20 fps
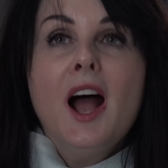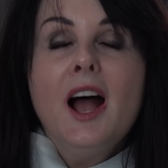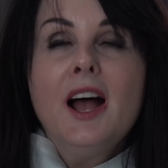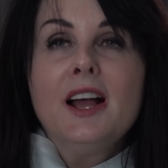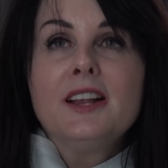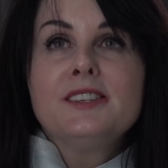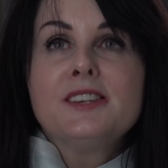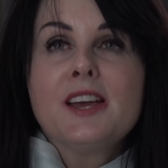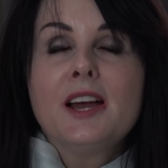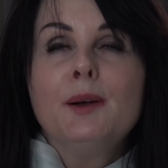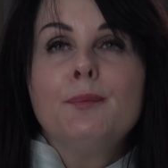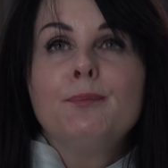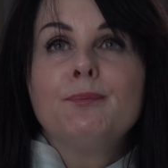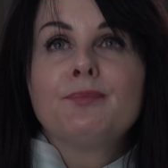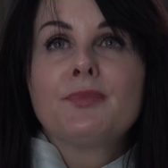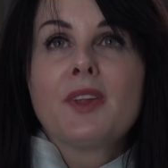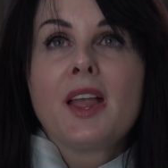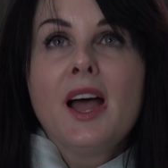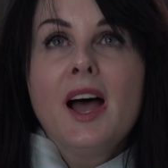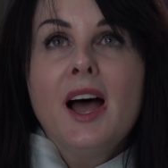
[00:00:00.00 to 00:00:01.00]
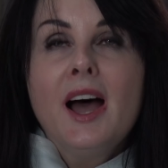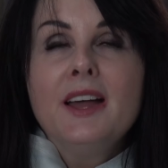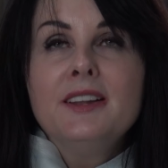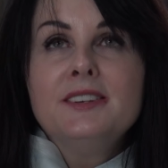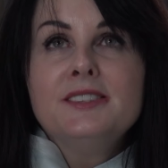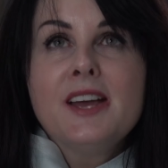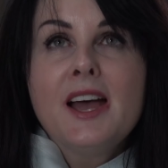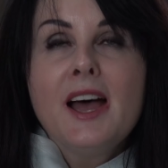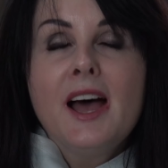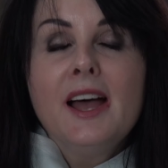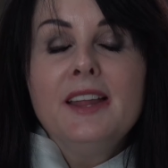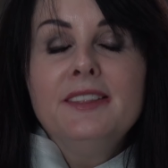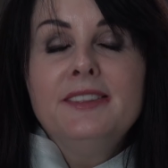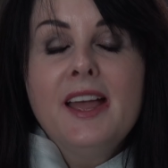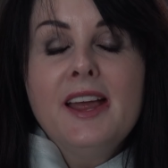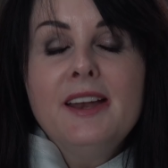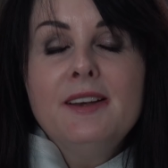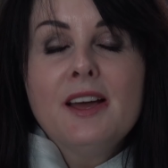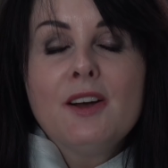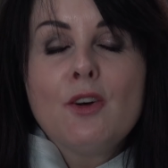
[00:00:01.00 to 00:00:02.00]
And um, and uh, and
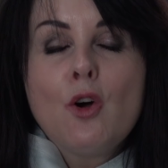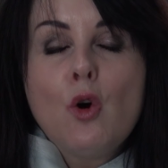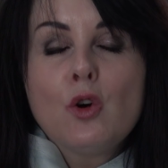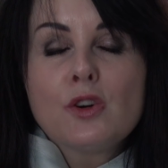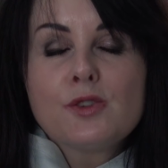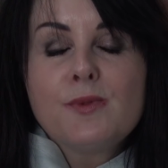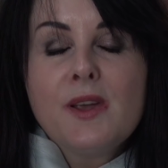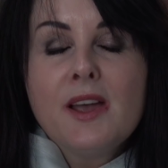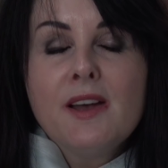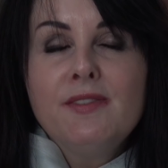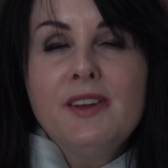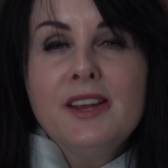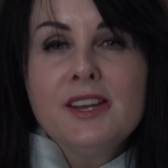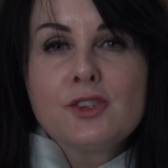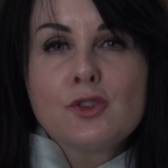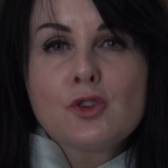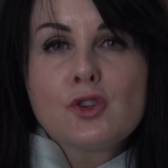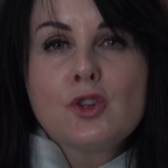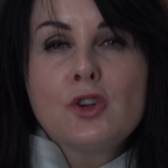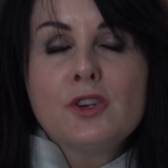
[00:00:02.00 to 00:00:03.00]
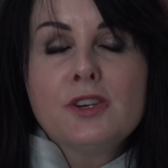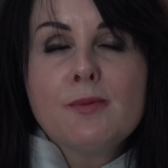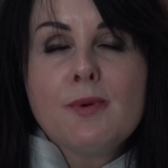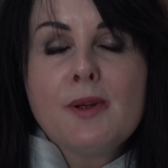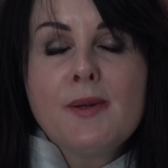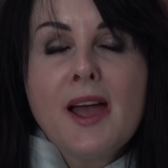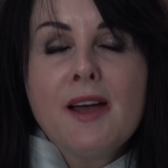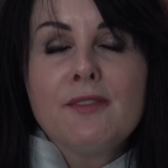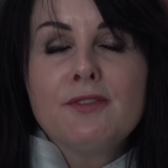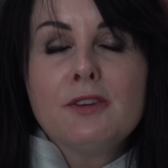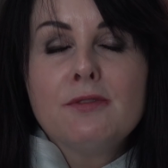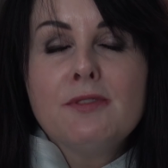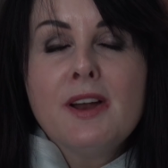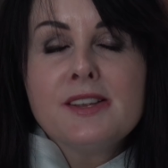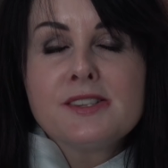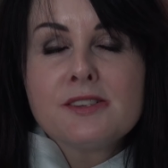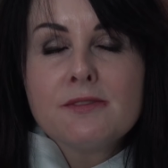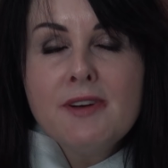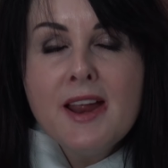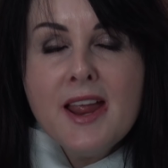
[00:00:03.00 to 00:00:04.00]
then of course we have Easter Sunday, we have the
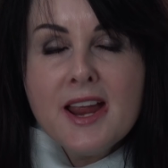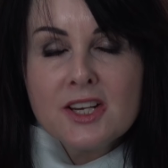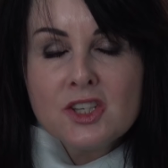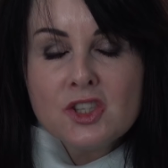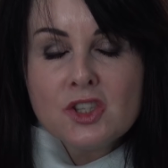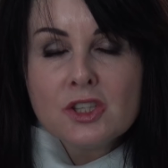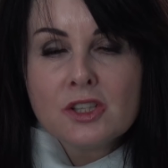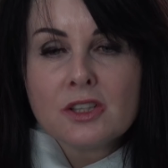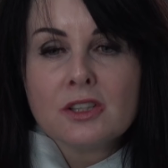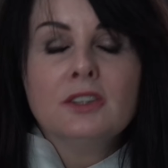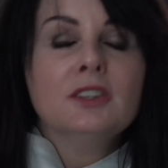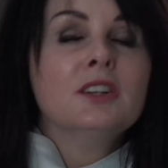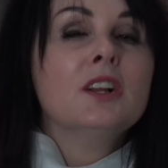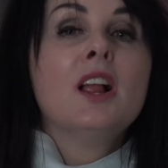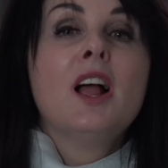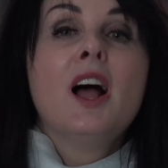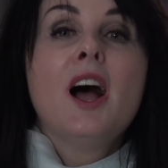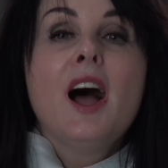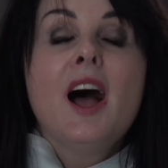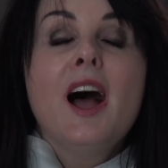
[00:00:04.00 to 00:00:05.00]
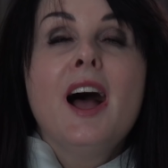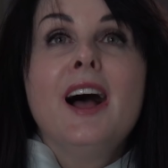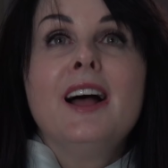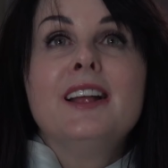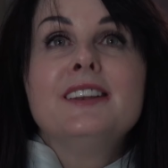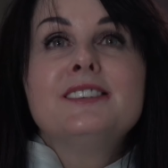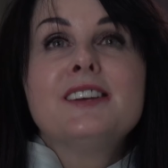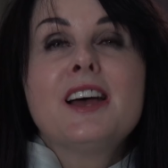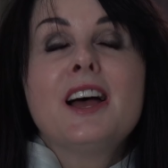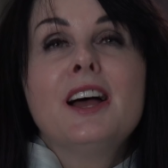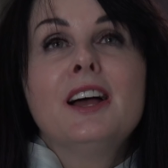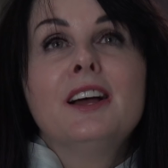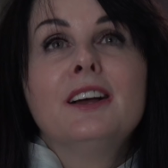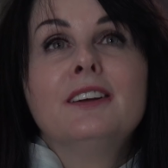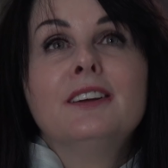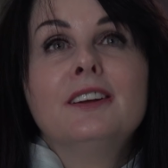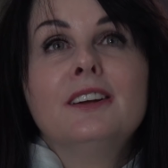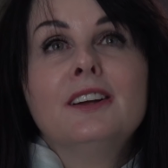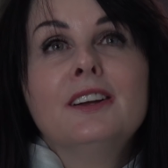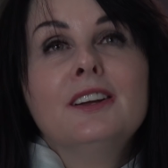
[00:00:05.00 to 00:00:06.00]
resurrection. And uh,
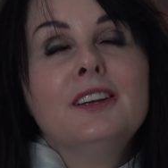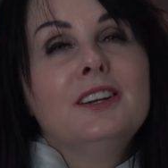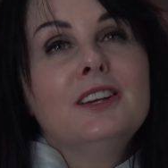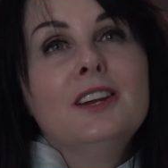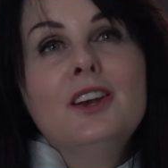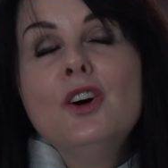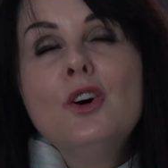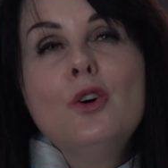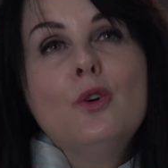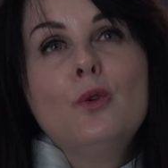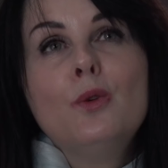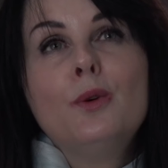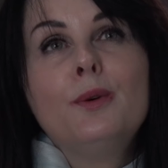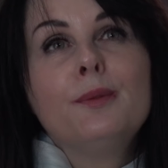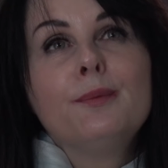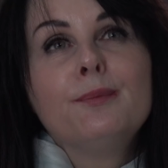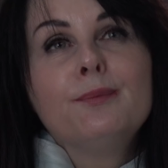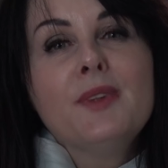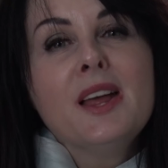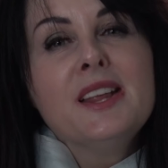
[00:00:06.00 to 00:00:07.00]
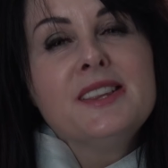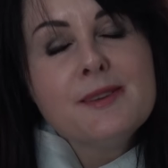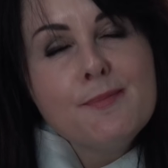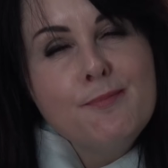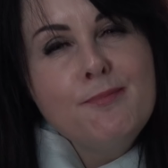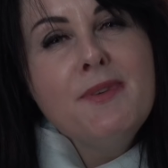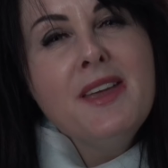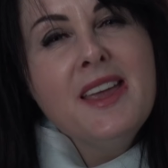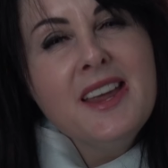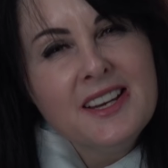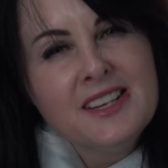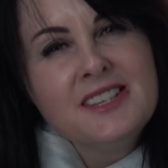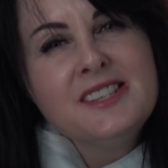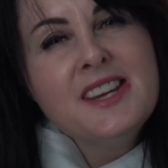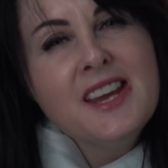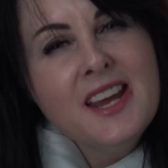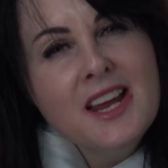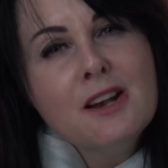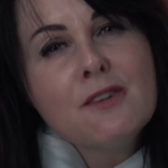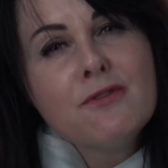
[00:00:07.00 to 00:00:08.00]
you know, it's a big
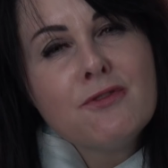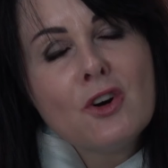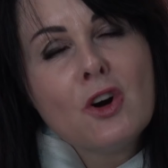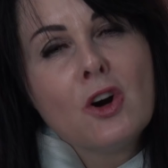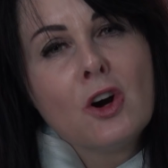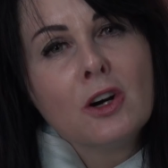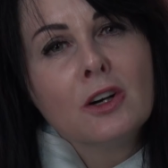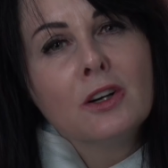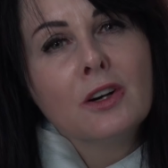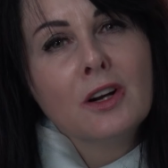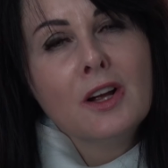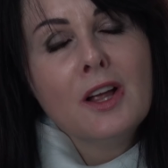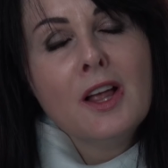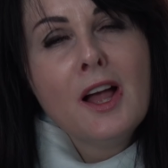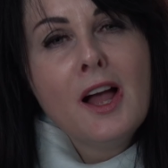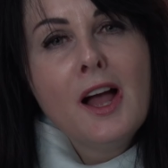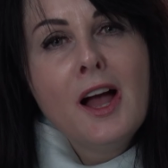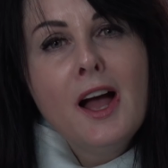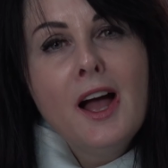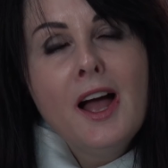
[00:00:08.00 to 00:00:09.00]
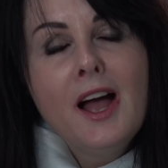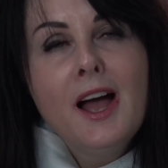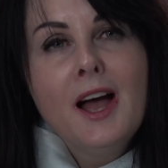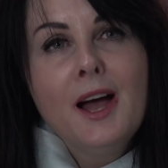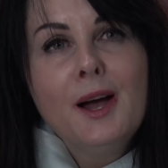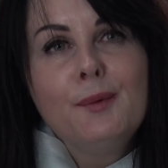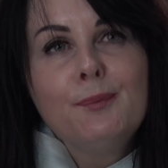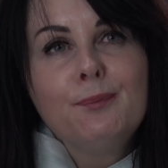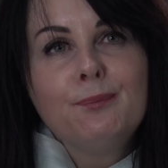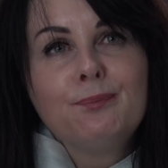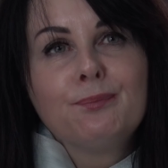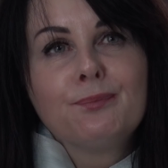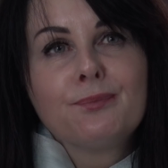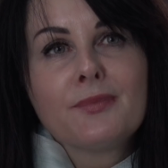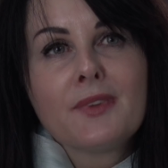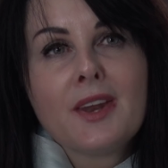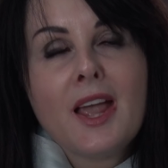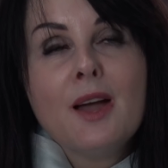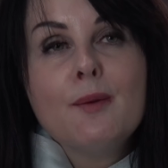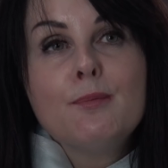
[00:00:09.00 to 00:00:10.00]
deal for her. Um,
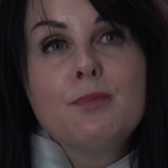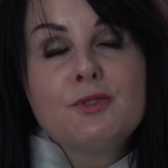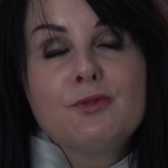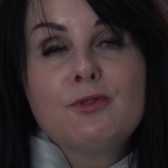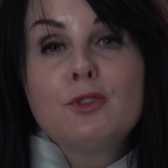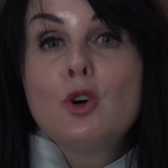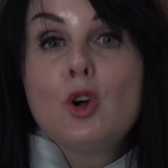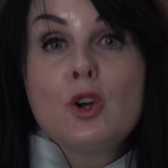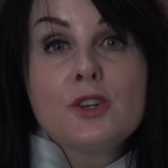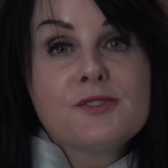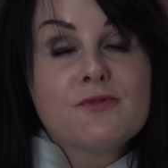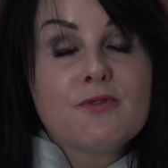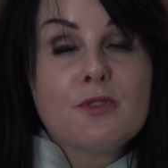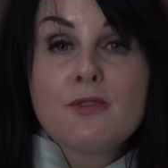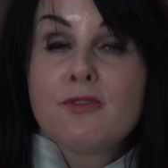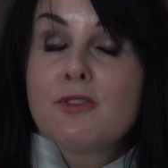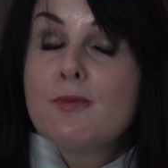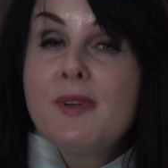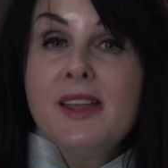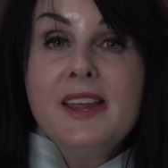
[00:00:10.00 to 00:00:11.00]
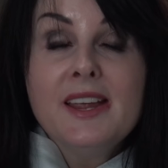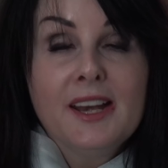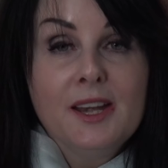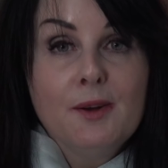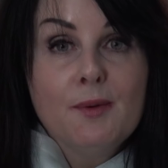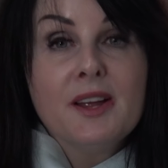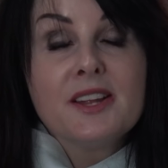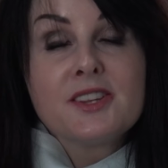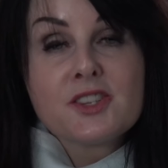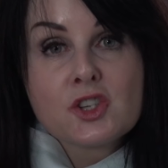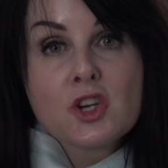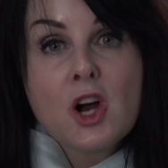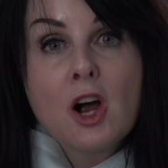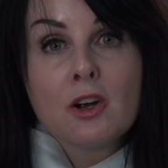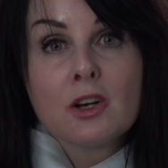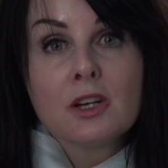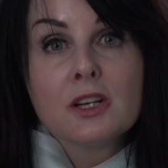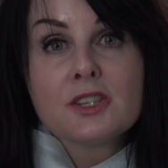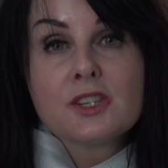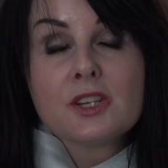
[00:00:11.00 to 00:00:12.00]
but for us, well, for me anyway, it's
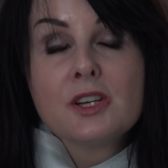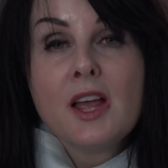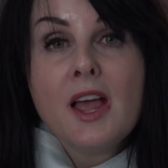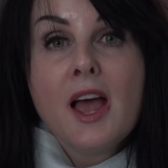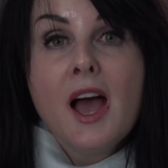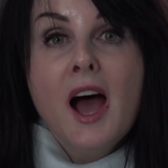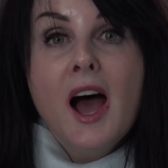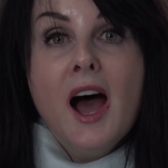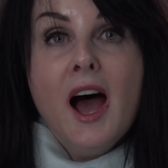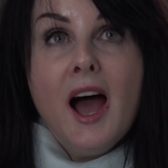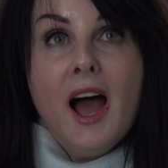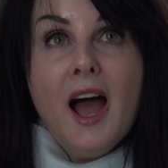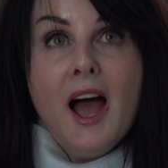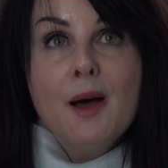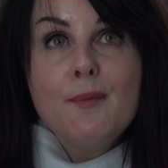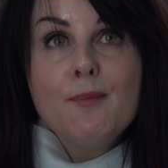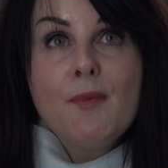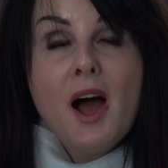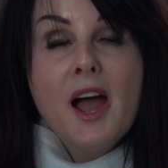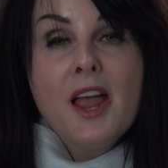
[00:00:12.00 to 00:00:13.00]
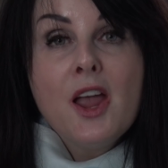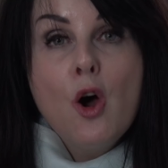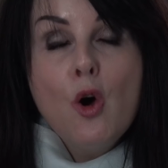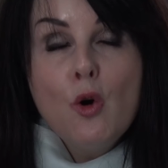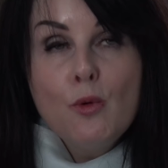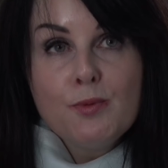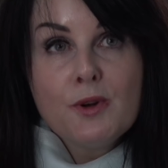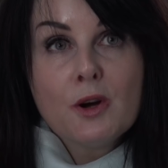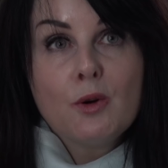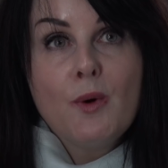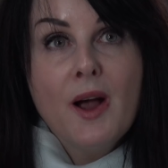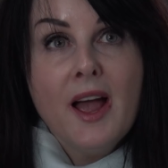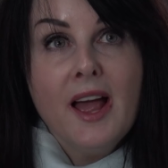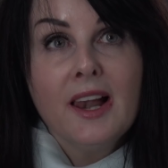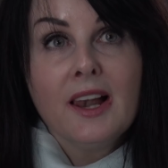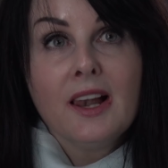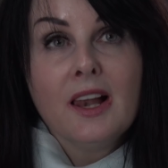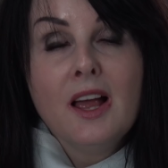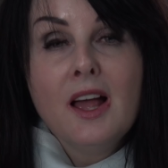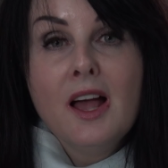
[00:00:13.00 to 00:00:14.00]
chocolate. Um, I hope you're
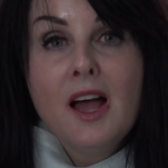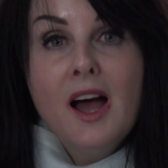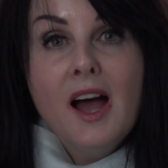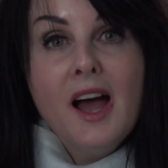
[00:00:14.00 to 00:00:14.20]
well.